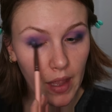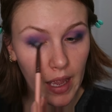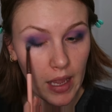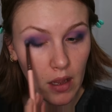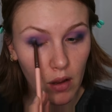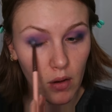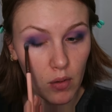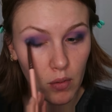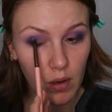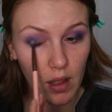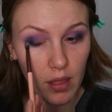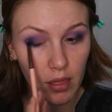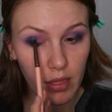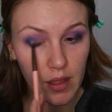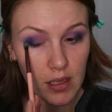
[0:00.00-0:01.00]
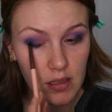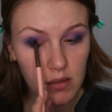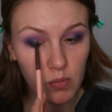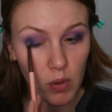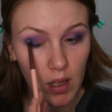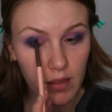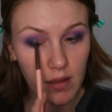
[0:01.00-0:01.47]
I own
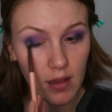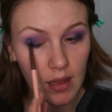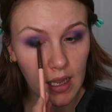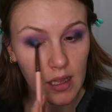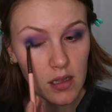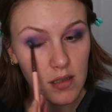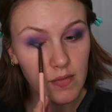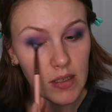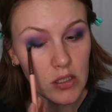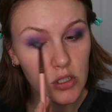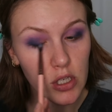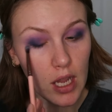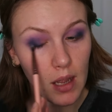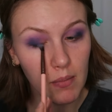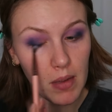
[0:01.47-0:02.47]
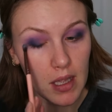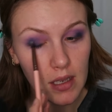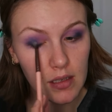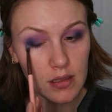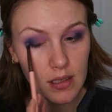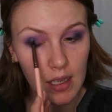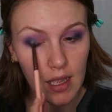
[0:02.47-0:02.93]
this one, the Land of
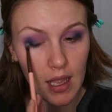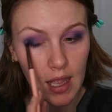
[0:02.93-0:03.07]
Enchantment,